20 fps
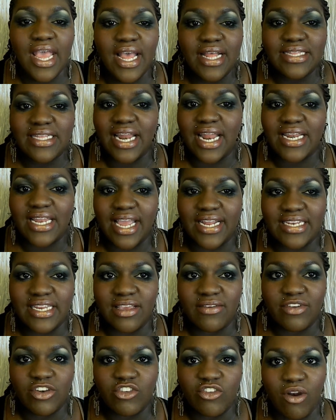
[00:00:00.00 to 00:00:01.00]
that I'd like to
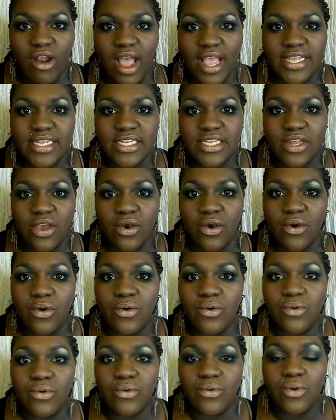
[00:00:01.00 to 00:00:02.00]
give a try.
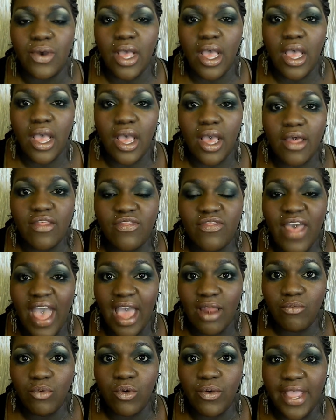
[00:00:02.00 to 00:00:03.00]
So
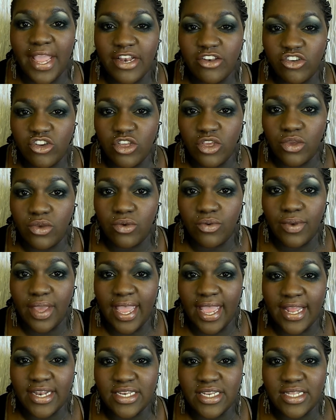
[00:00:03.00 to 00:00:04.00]
that will enter you
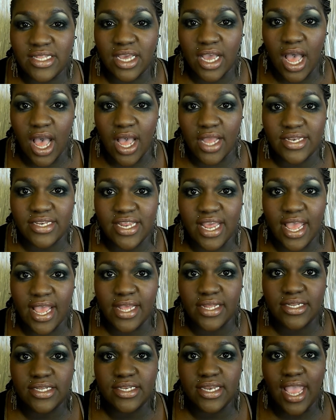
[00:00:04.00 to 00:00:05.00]
into the
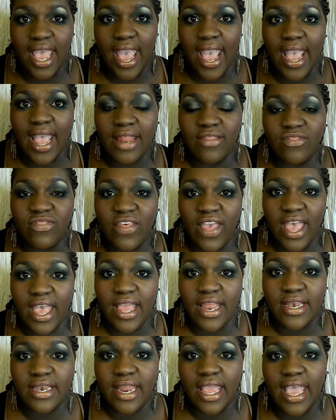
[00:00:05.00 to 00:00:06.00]
contest. And
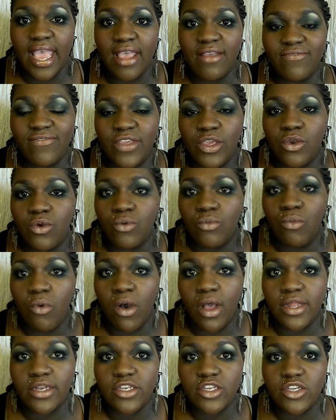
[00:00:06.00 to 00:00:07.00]
then if you
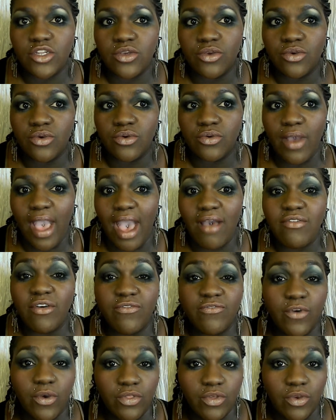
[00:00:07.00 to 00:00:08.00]
want to have a
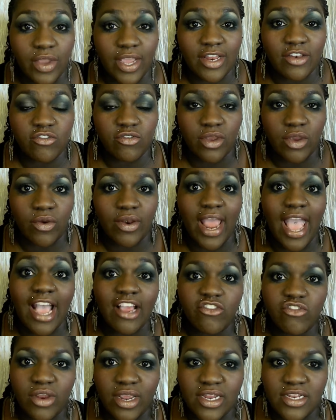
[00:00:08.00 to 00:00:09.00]
further entry or an
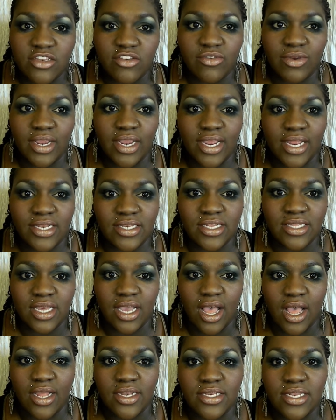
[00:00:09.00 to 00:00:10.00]
extra entry into the
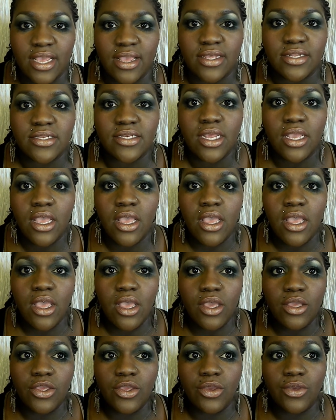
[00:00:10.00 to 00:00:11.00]
contest,
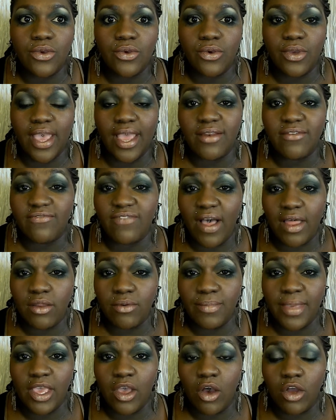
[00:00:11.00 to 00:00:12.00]
you can follow
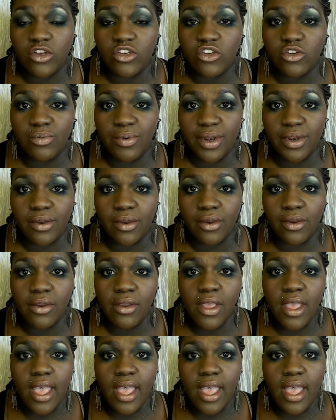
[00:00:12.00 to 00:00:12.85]
me on Twitter